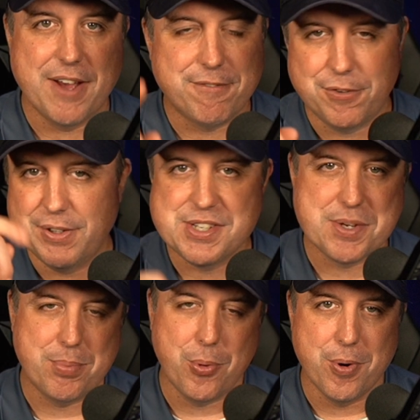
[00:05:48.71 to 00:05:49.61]
I fully
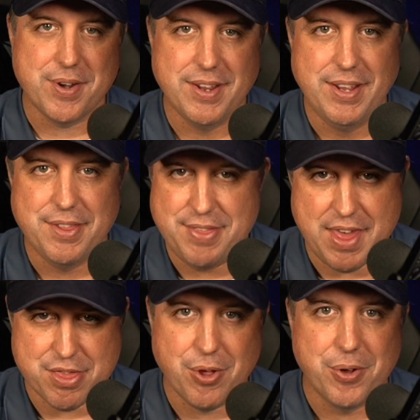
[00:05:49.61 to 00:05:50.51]
support
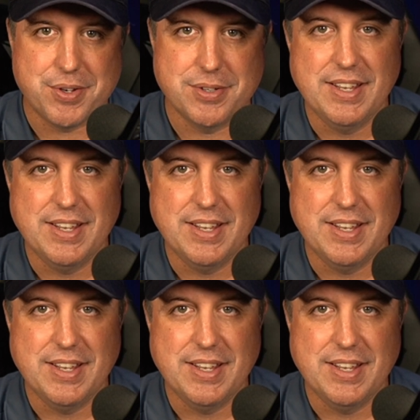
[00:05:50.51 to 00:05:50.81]
that thought.